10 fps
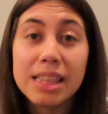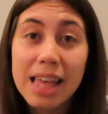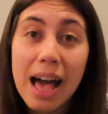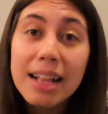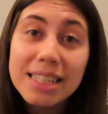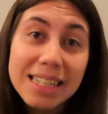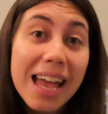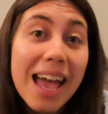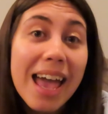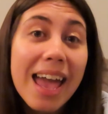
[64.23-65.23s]
that
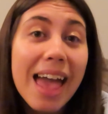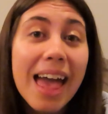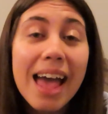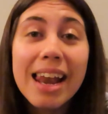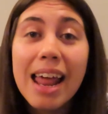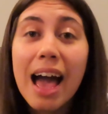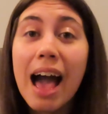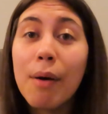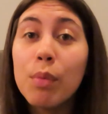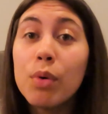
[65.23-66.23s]
today, and
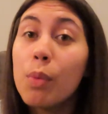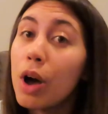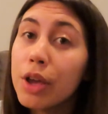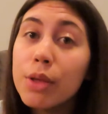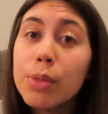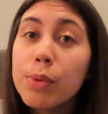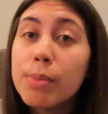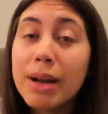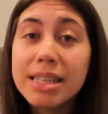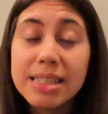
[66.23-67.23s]
I will walk you through
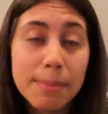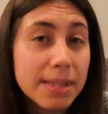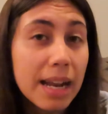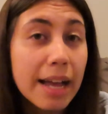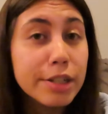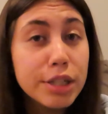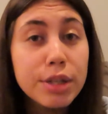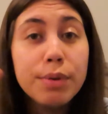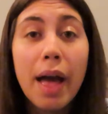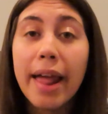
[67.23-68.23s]
my steps that I
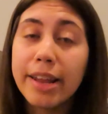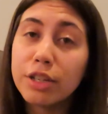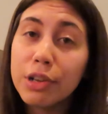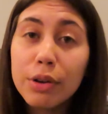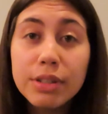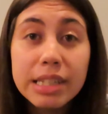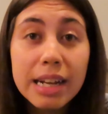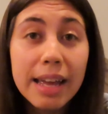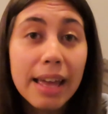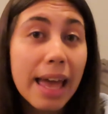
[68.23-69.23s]
do, any struggles that
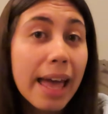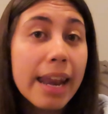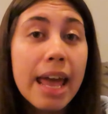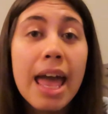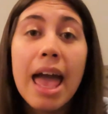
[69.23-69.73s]
I hit,